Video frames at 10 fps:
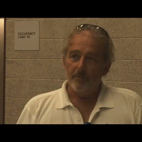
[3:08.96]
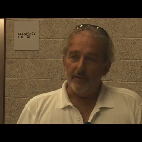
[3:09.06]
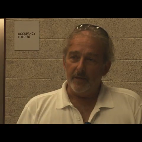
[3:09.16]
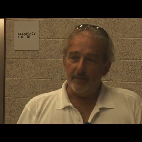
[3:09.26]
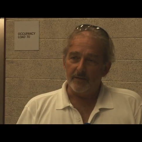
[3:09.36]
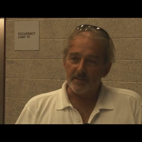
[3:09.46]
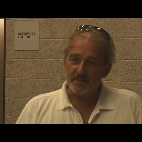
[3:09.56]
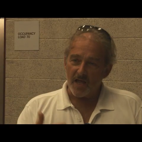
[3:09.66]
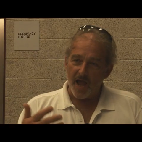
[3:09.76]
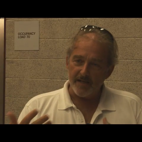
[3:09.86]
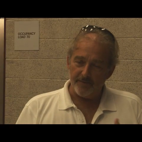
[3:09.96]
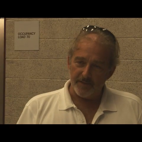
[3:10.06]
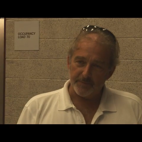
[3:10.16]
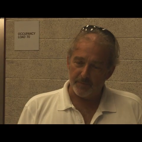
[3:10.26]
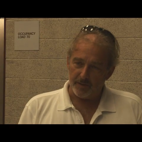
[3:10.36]
The design of
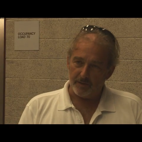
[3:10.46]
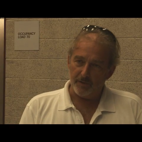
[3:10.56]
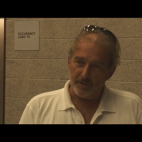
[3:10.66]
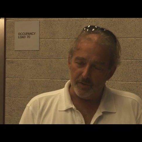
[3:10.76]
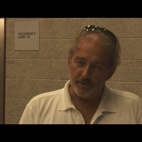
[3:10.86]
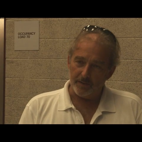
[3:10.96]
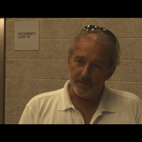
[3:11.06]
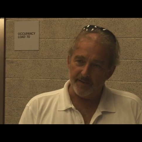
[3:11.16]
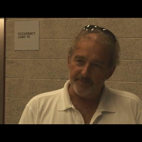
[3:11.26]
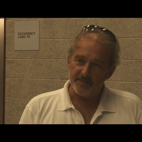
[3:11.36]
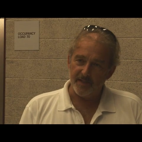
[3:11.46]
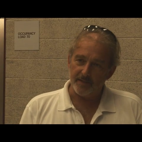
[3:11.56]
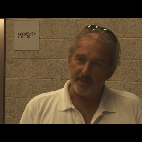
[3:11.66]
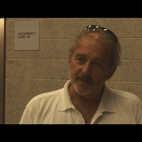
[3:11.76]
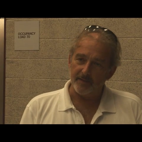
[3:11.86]
this particular unit gives the
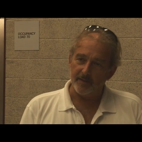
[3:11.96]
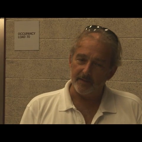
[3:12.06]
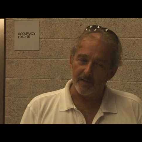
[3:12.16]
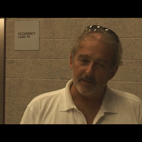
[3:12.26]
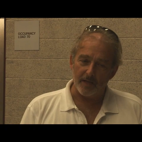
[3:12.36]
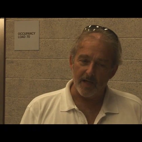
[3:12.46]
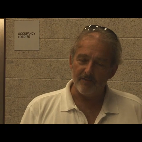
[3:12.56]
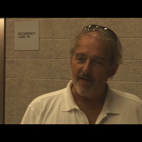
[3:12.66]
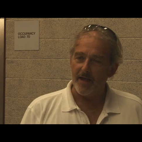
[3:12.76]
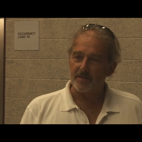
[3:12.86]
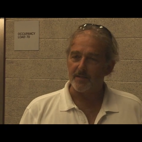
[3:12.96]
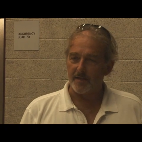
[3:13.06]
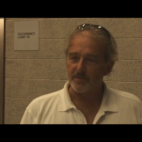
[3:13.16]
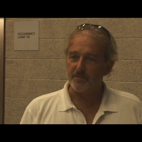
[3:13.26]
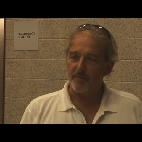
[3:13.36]
attendant a lot of
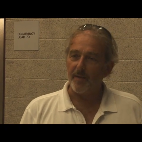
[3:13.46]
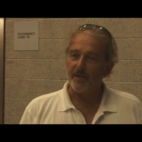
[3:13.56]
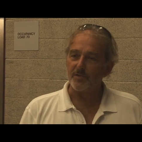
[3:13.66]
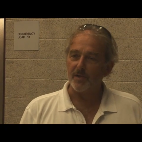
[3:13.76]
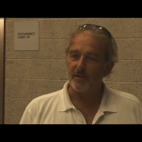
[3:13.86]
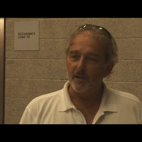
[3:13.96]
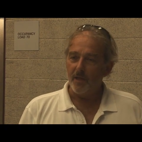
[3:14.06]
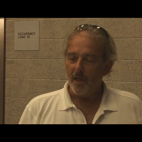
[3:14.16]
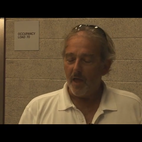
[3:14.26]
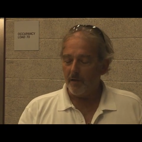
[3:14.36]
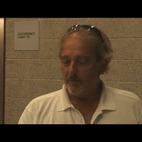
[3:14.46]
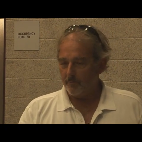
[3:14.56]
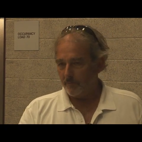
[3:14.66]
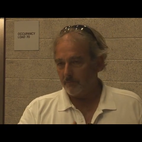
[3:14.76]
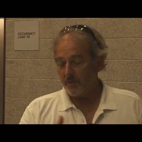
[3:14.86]
access to the patient.
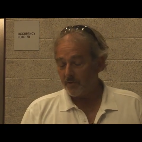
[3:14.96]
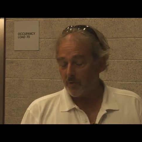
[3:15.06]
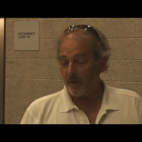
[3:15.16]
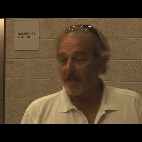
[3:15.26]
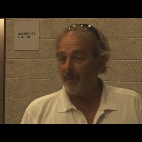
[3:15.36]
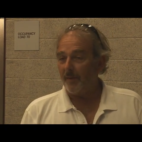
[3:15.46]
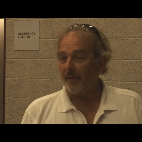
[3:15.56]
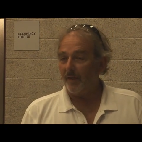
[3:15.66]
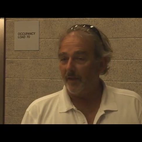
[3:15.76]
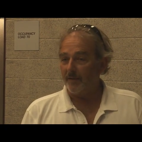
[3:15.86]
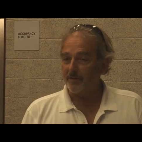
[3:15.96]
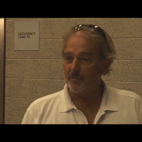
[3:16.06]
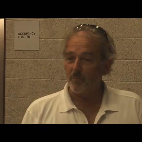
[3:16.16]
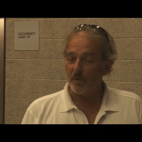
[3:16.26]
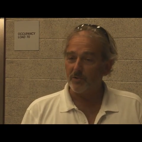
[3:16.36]
A shortcoming
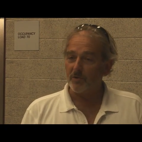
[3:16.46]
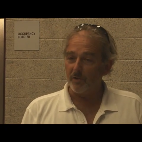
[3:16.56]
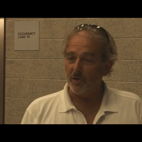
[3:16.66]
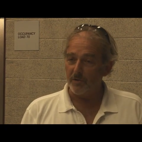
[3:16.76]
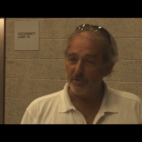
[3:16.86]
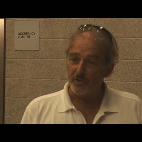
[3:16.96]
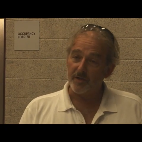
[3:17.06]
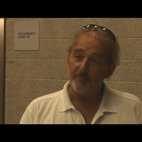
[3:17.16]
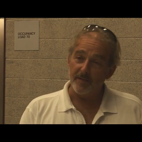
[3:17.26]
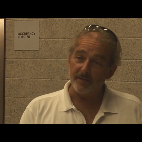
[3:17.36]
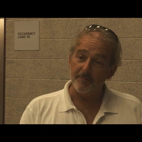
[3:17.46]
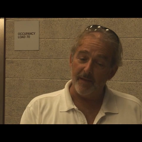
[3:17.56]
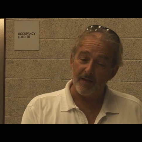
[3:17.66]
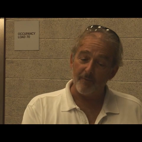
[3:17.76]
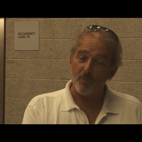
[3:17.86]
is once you're loaded, you're committed
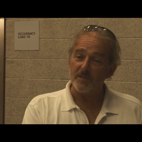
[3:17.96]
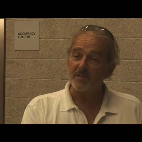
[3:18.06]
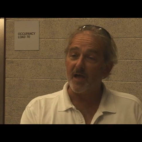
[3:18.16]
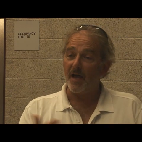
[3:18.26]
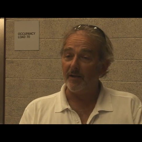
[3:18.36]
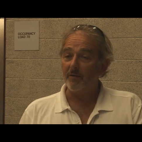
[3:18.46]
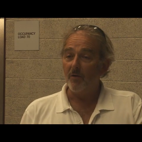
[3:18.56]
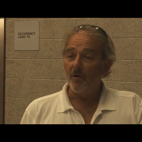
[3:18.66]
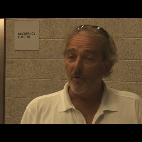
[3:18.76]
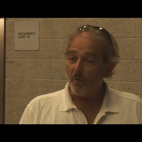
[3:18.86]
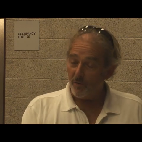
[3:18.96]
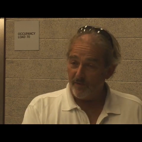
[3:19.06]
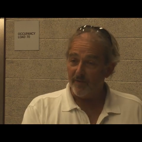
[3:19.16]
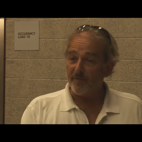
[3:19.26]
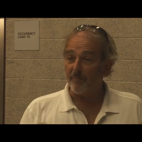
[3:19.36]
being on one side or
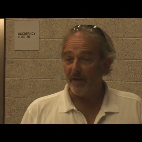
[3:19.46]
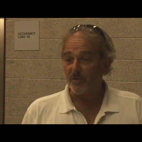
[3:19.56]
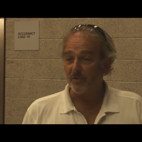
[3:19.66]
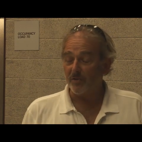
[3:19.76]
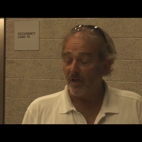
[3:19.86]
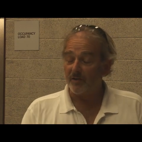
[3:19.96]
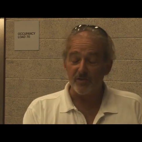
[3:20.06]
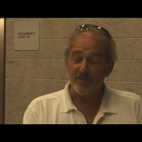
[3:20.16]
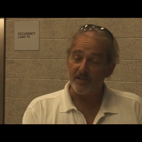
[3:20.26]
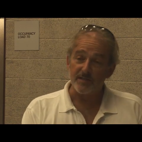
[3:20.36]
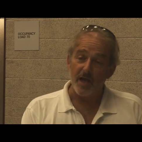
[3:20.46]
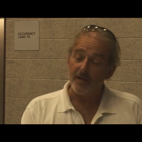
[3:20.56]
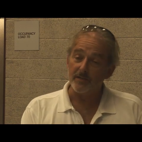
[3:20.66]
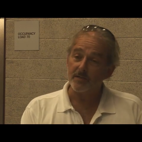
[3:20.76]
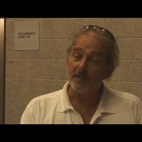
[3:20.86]
the other patient. You're not going to change
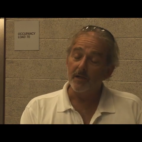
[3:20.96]
sides.